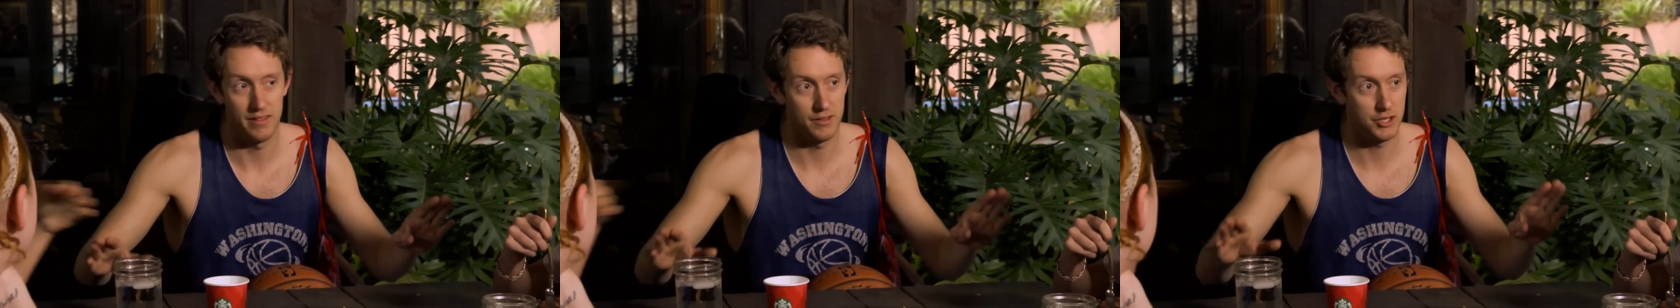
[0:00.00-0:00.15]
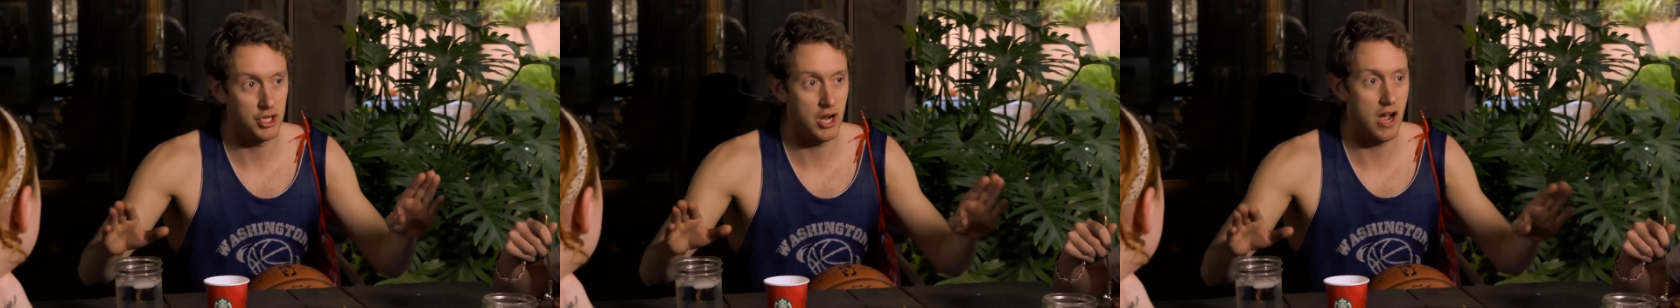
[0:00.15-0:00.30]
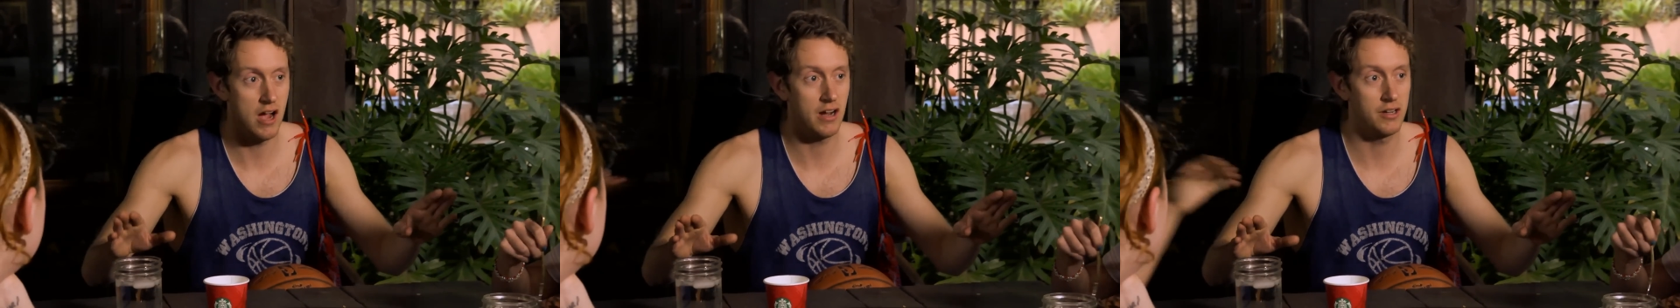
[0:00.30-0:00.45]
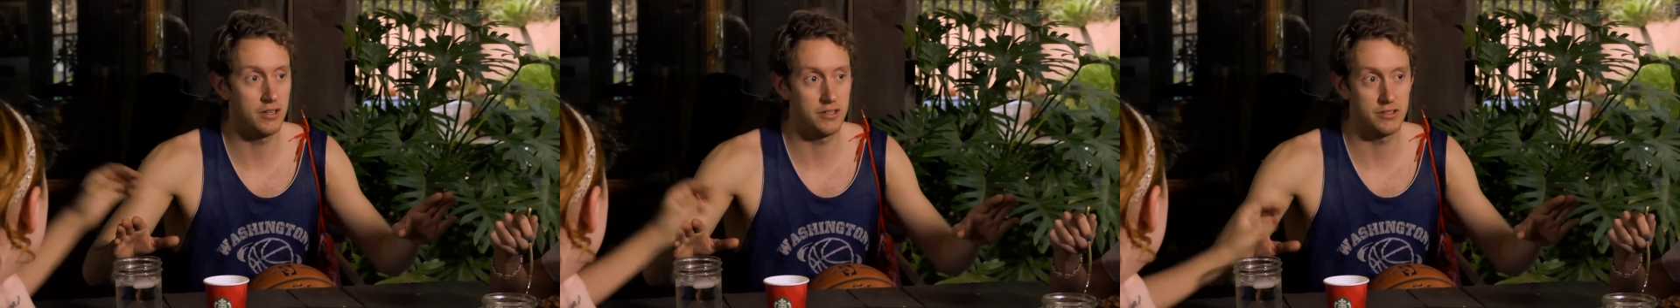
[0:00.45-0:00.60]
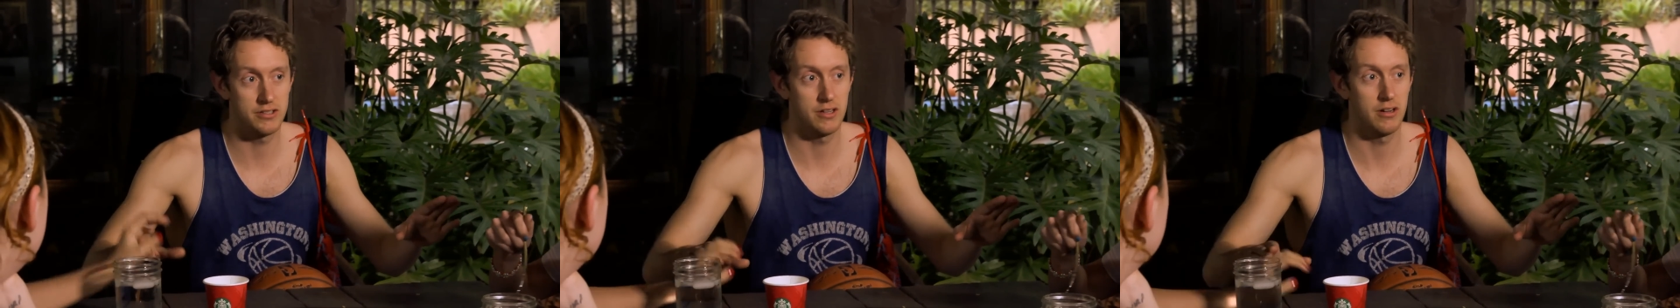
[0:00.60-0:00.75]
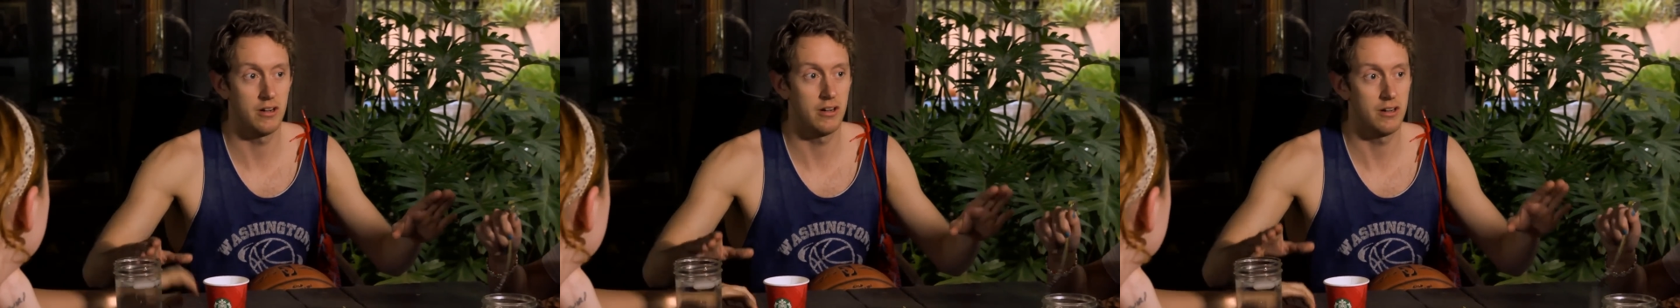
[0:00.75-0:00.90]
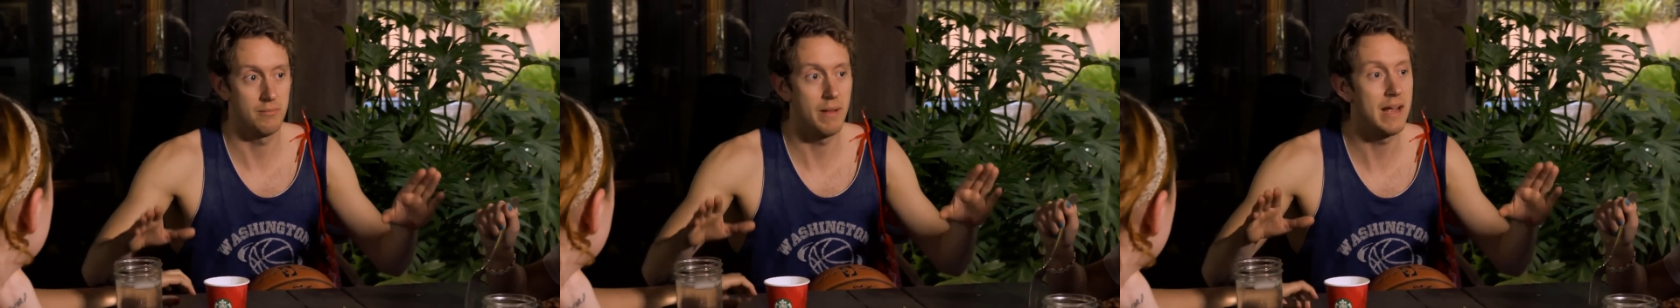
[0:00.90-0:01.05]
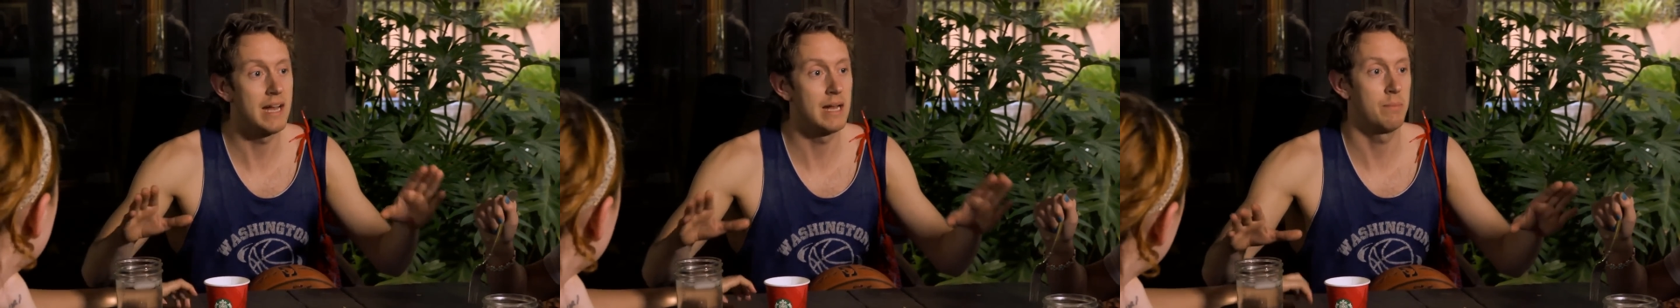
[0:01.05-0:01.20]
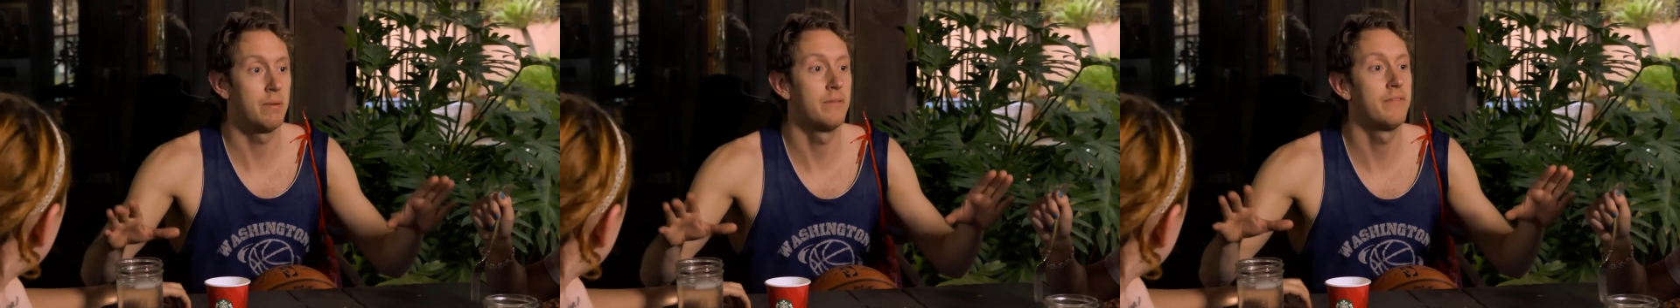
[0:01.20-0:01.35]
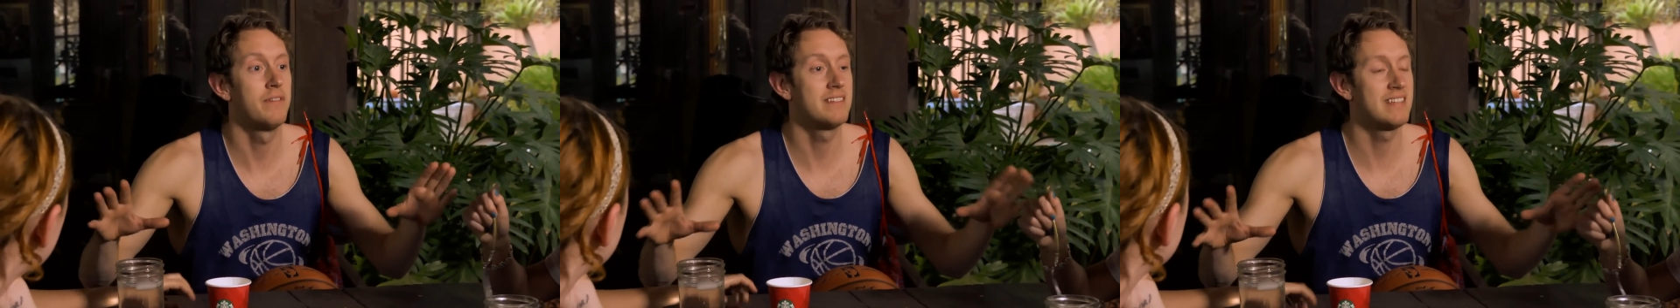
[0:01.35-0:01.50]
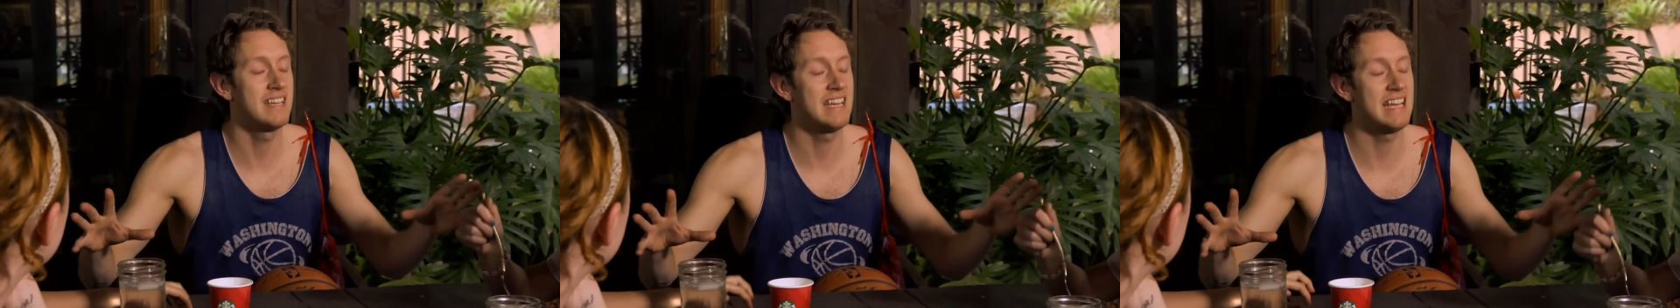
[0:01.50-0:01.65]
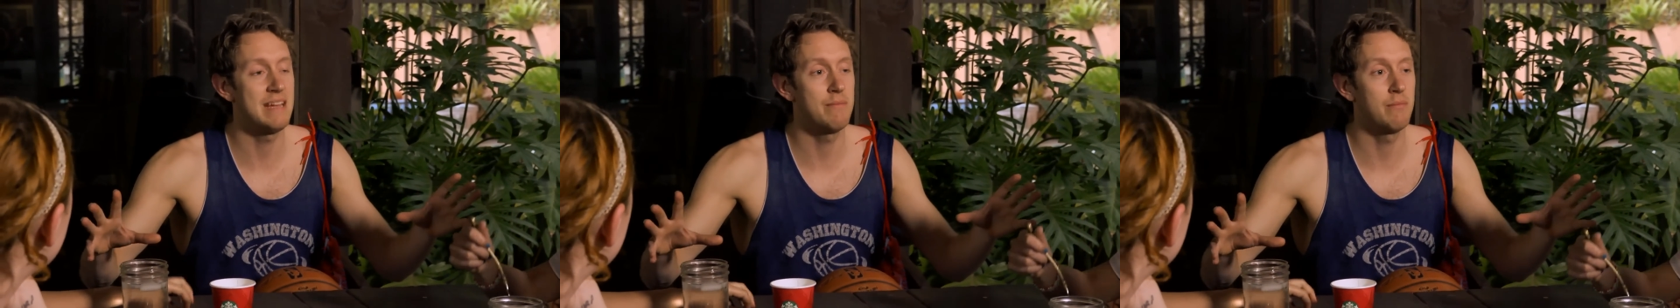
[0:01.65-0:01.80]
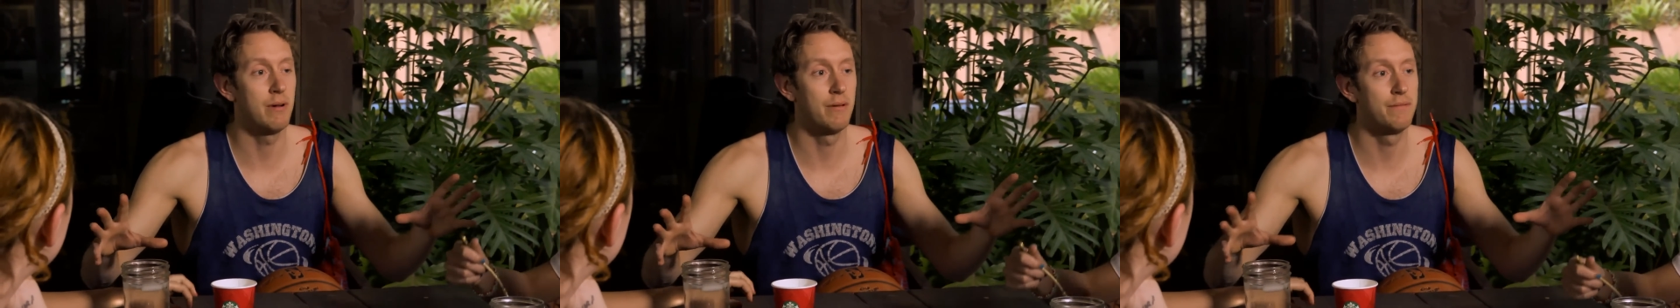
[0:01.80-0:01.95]
Now, the Shockers are made up of a
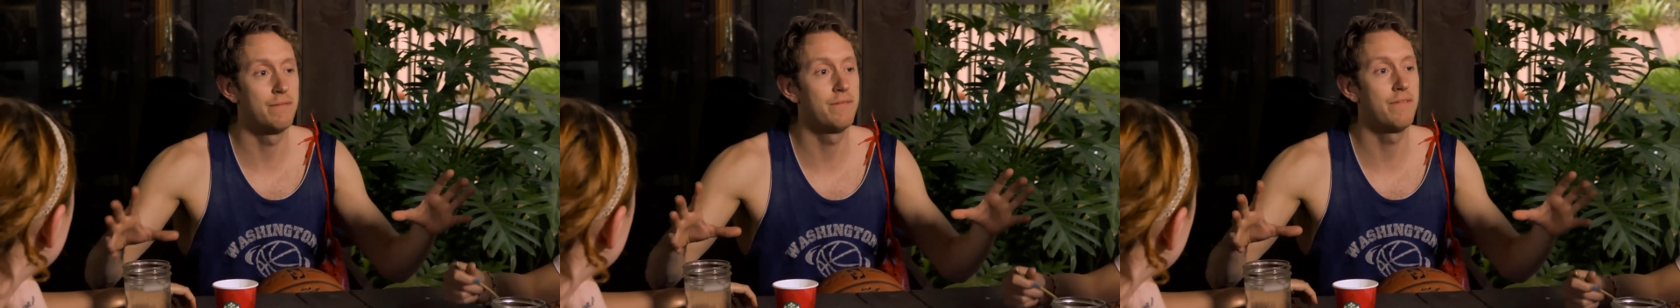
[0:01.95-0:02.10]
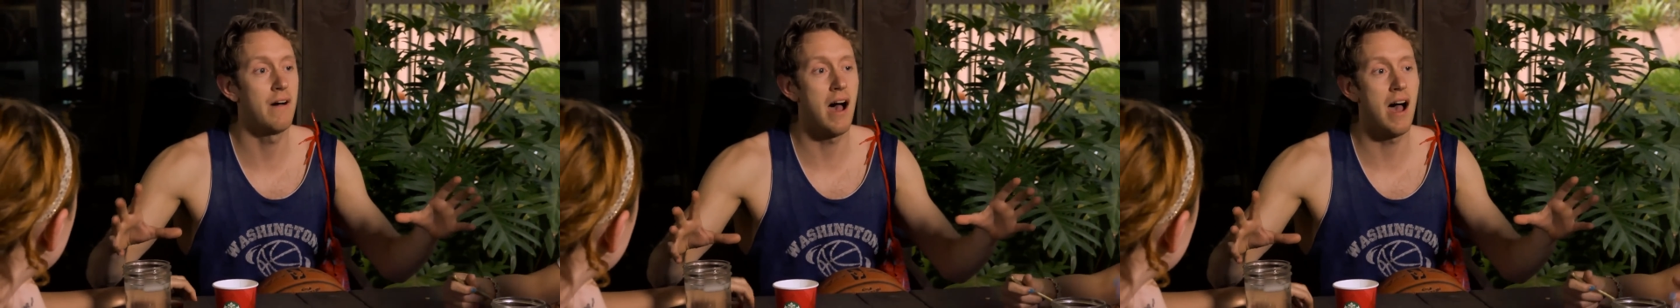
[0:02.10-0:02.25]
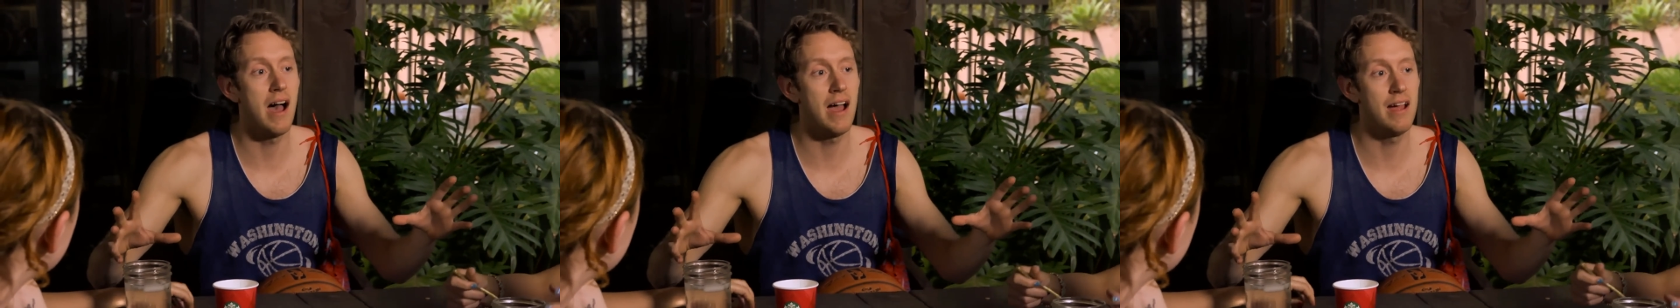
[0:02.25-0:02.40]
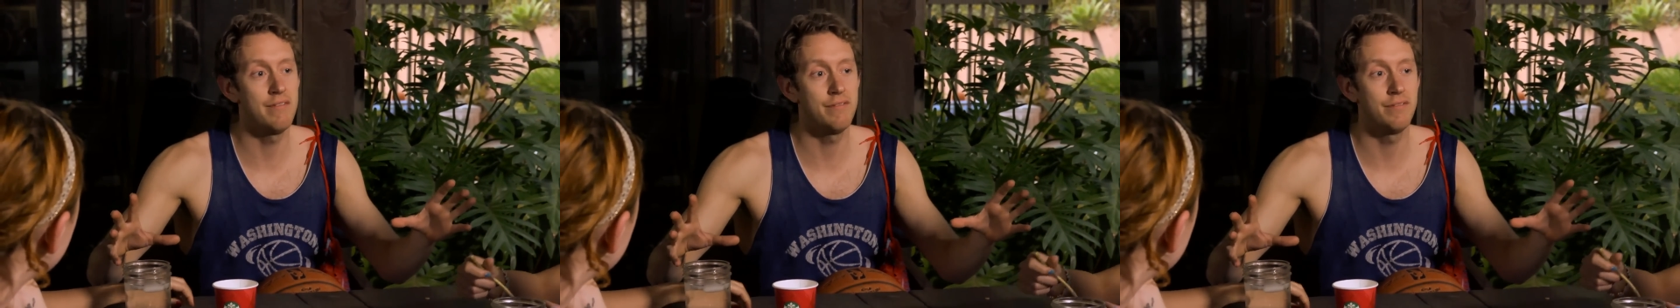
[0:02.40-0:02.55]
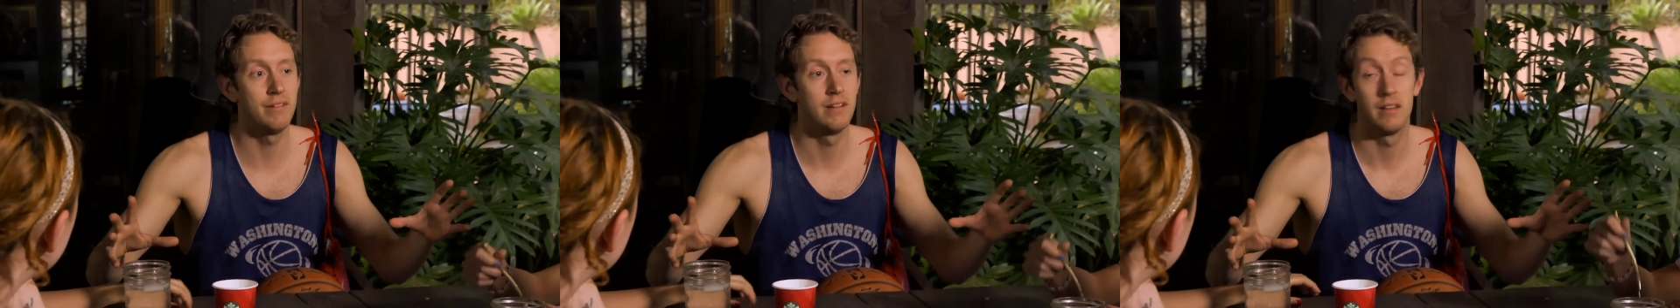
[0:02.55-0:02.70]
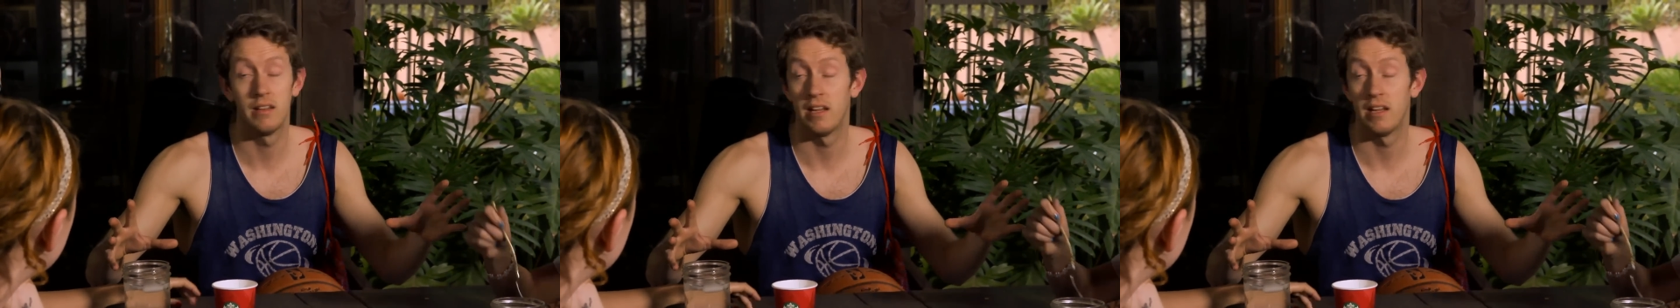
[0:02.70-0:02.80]
team of five